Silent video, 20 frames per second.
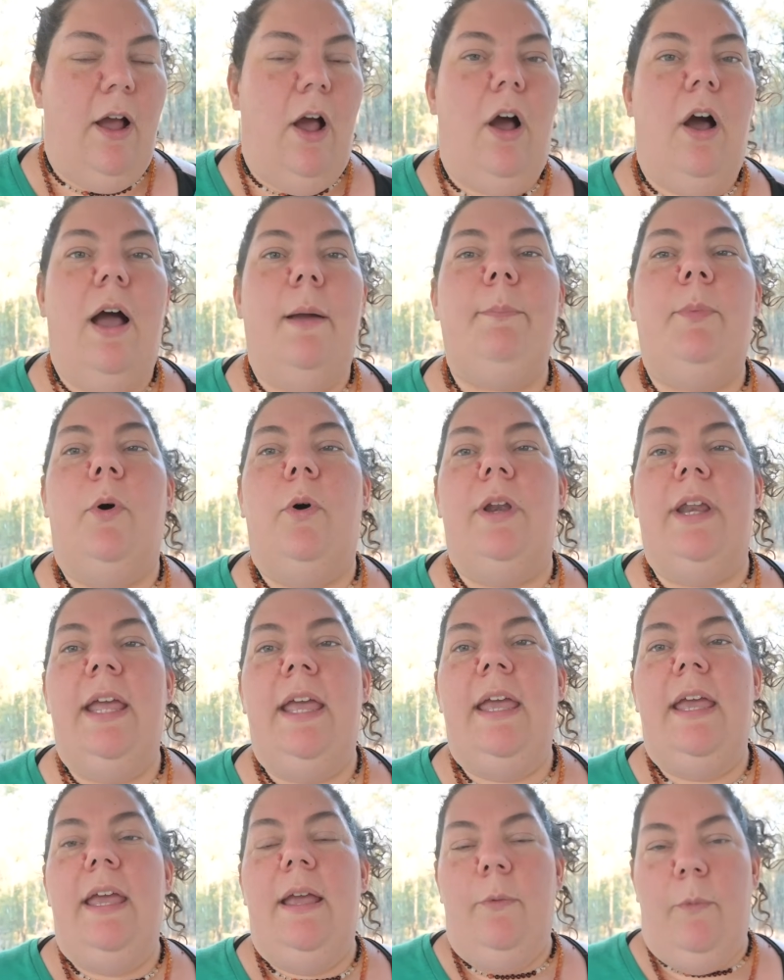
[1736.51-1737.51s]
Oh, I bought,
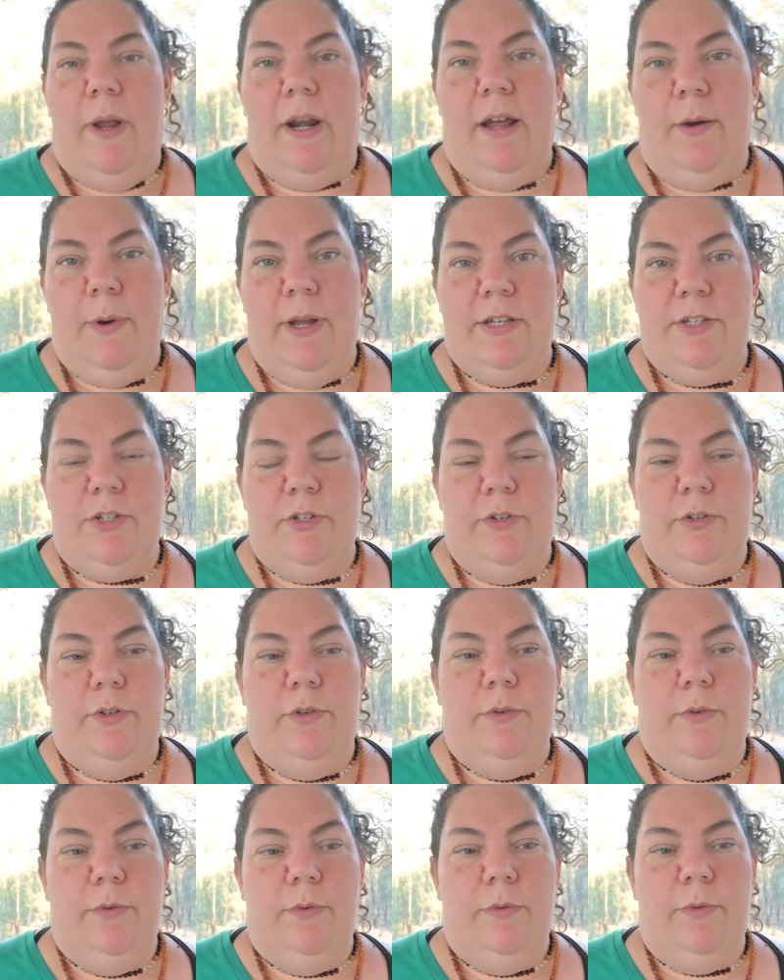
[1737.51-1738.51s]
when I went
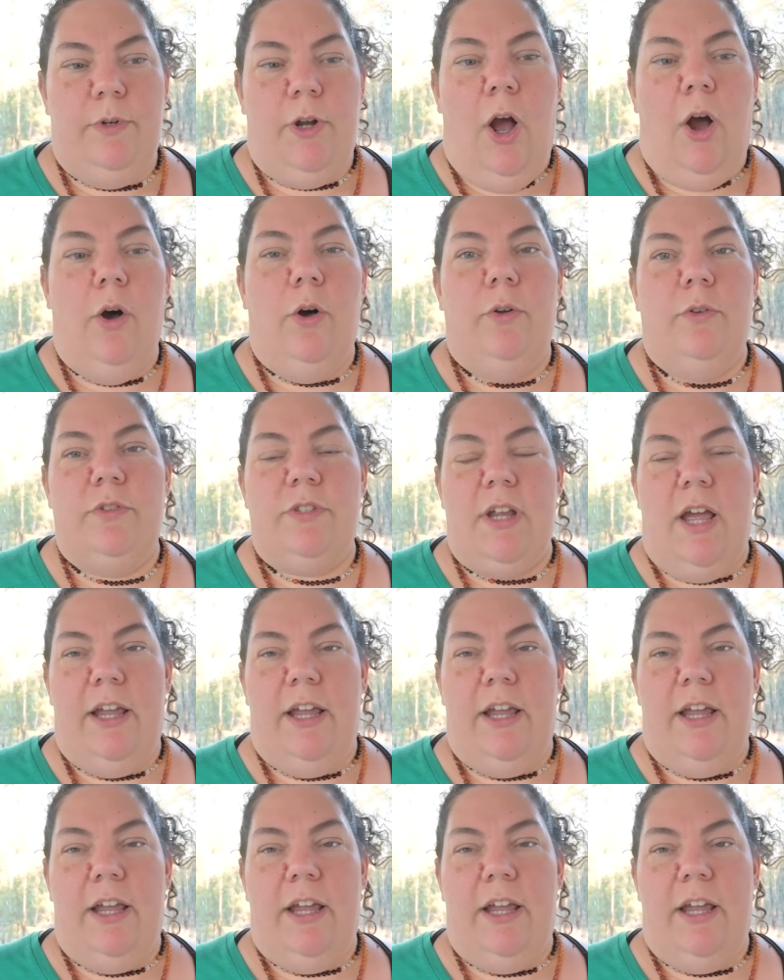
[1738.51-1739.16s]
to Coles,